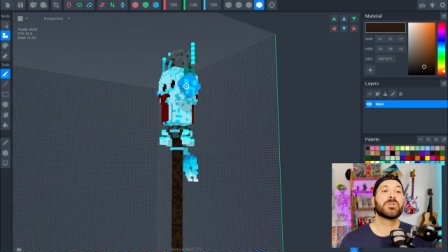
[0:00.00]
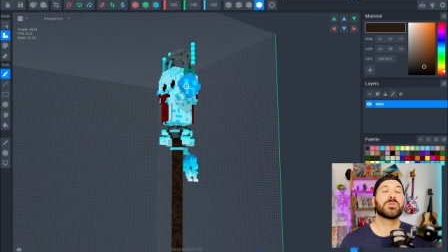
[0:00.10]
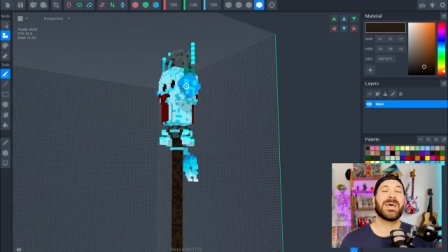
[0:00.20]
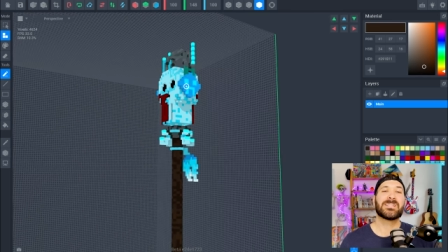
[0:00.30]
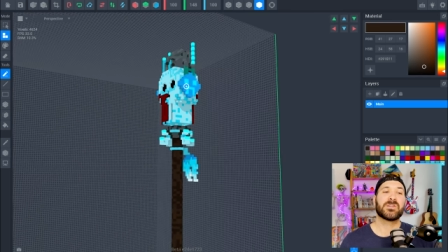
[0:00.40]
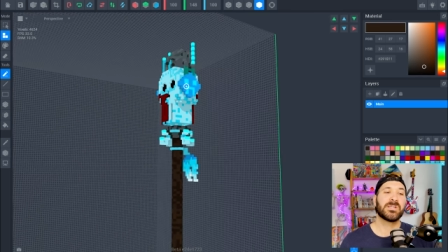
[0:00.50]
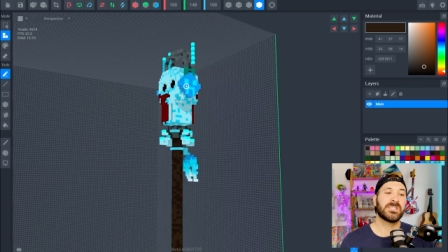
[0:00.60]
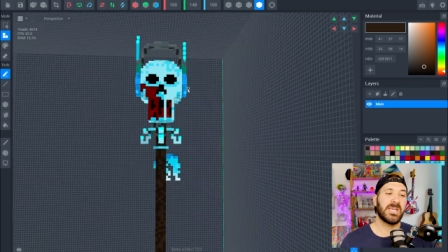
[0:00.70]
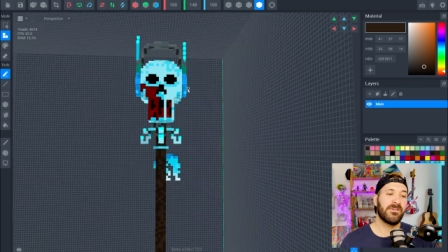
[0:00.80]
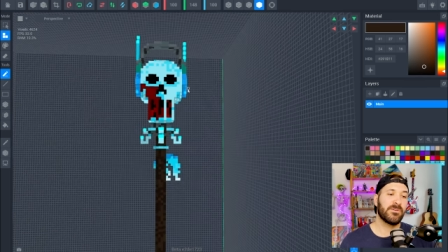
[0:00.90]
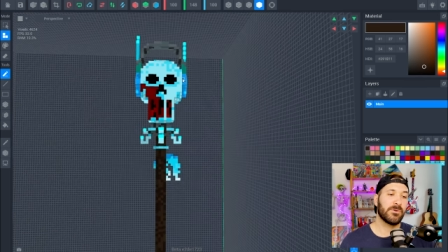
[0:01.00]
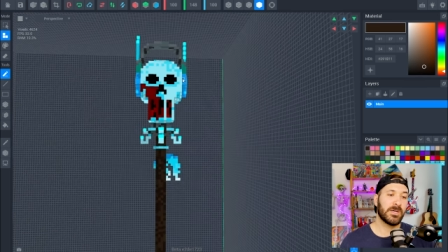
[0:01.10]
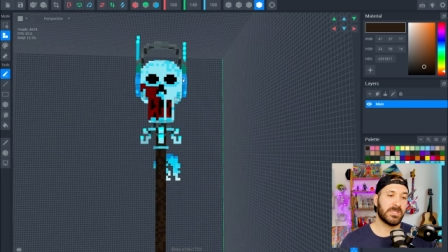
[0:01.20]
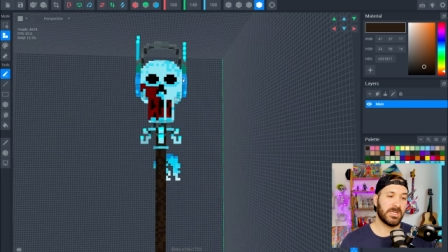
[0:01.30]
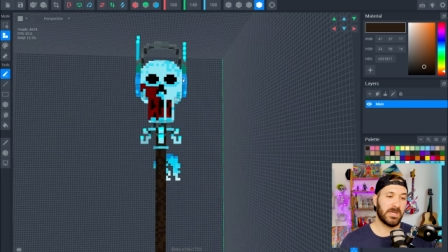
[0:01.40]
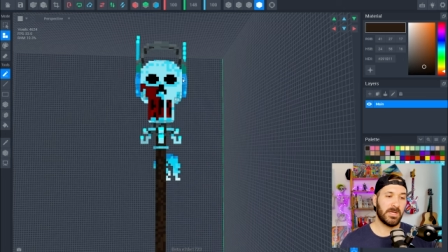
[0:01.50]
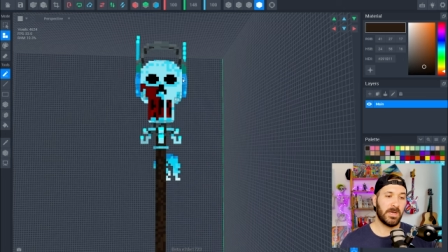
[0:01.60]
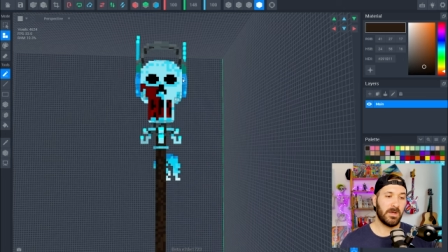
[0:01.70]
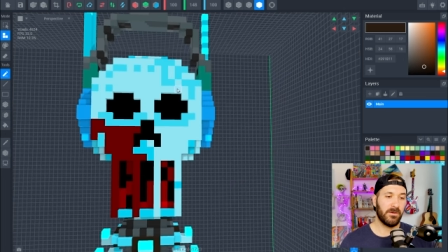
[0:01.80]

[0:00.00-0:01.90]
So that's gonna save you a ton